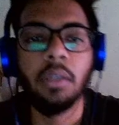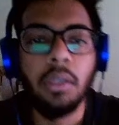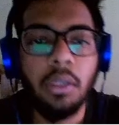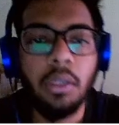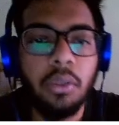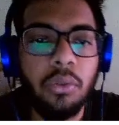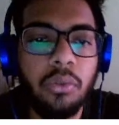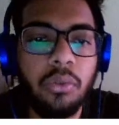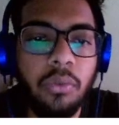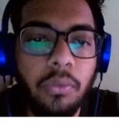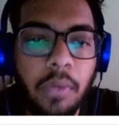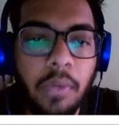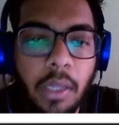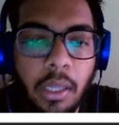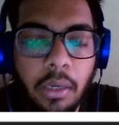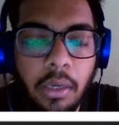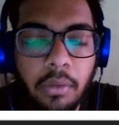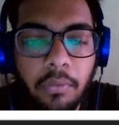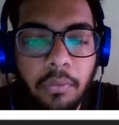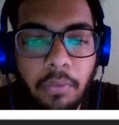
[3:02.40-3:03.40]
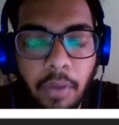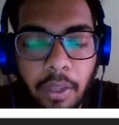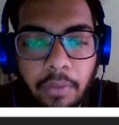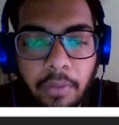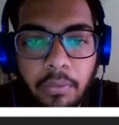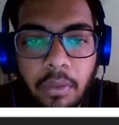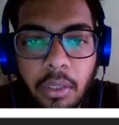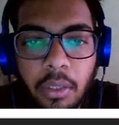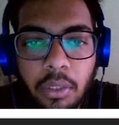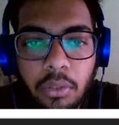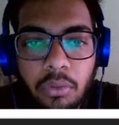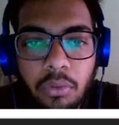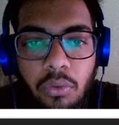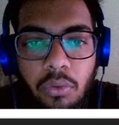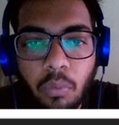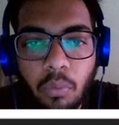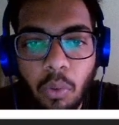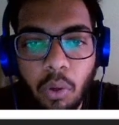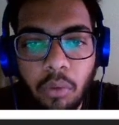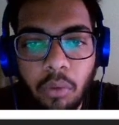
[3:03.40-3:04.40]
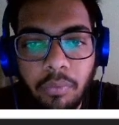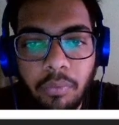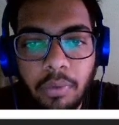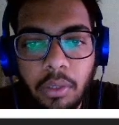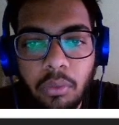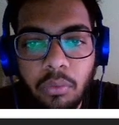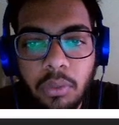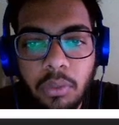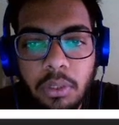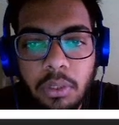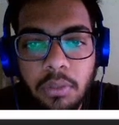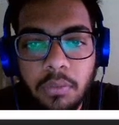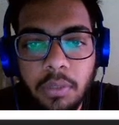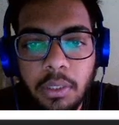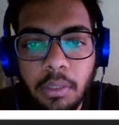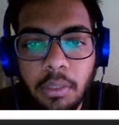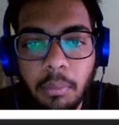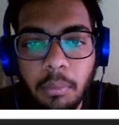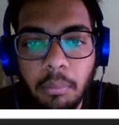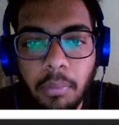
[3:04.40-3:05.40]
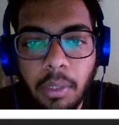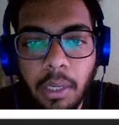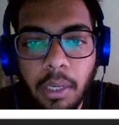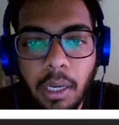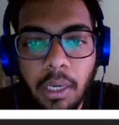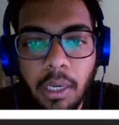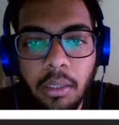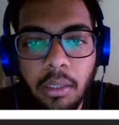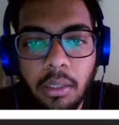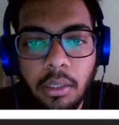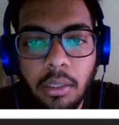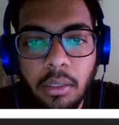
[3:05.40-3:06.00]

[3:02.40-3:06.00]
so we are at 5. So what we do is we subtract